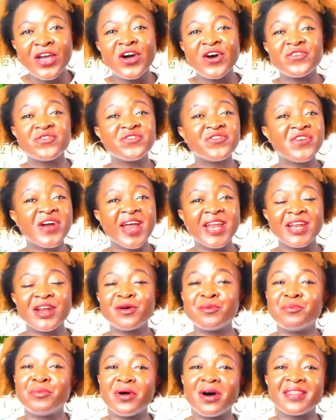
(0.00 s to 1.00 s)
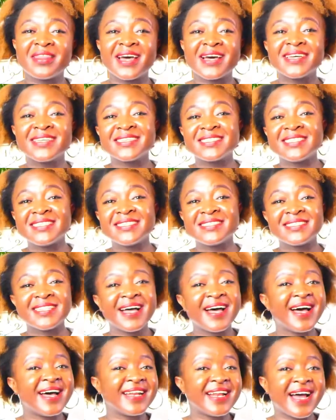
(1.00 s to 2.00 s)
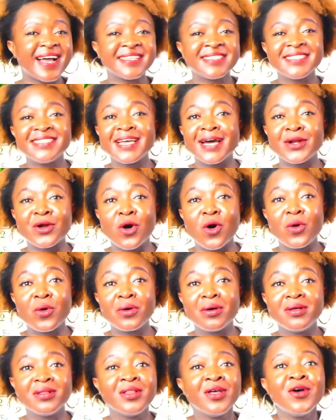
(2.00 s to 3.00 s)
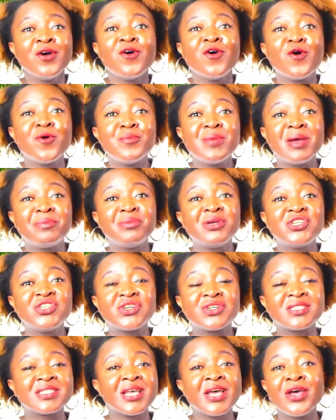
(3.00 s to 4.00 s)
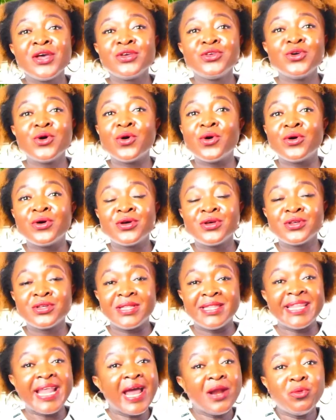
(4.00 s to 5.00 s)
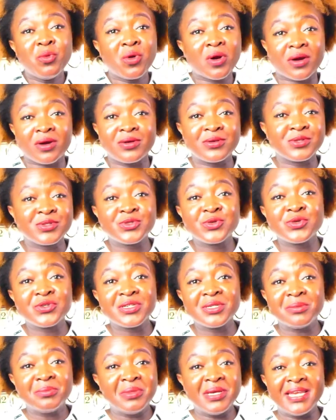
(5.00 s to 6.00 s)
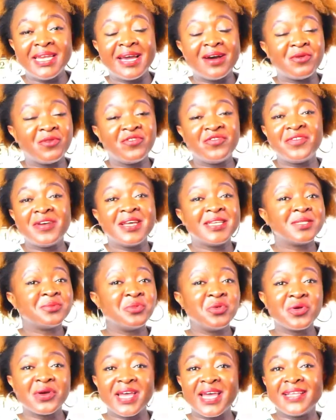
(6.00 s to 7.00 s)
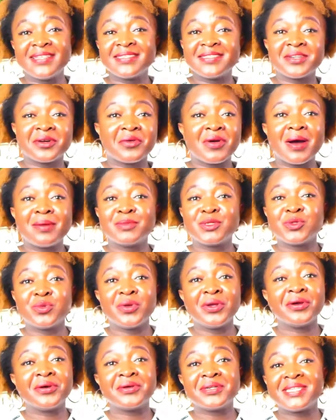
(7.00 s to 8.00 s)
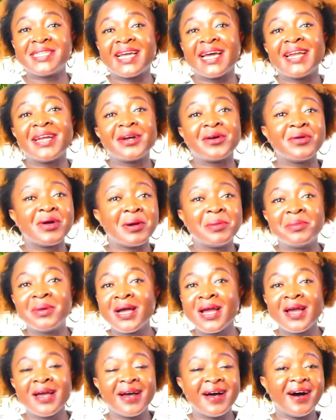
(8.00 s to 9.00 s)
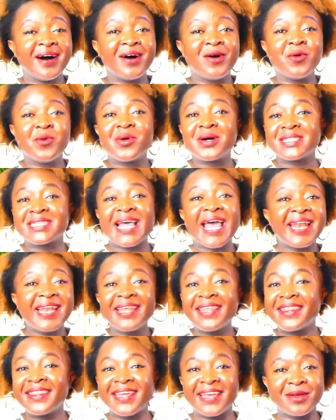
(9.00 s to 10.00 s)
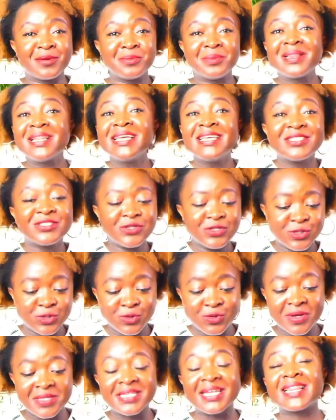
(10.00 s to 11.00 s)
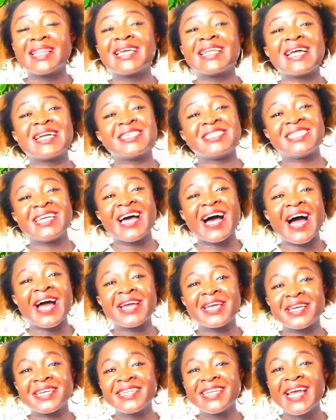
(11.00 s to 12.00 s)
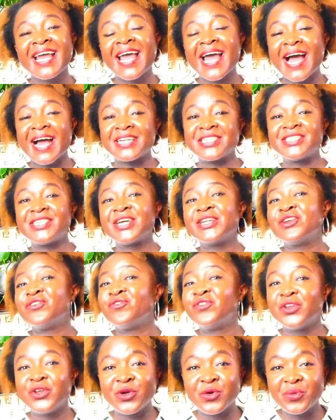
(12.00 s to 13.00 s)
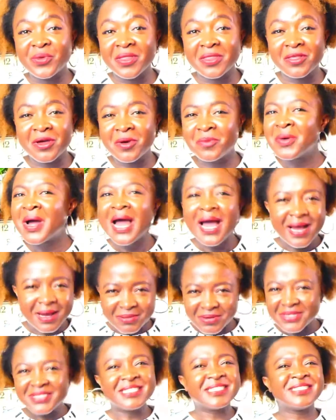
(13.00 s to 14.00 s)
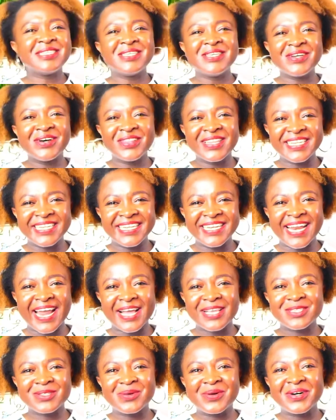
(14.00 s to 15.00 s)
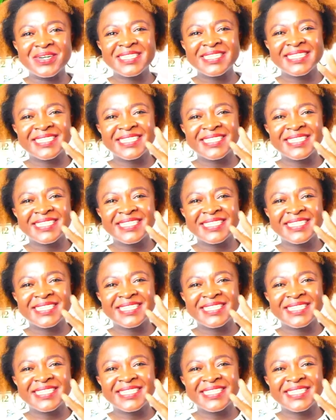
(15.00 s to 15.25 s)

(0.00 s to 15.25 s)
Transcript: a friend, a brother, a sister, an auntie, an uncle, or maybe just your network on social media, Facebook, Instagram, Twitter, Telegram, anything. Please just do it. Click that share icon and share the video with them. I'm going to see y'all in the next one.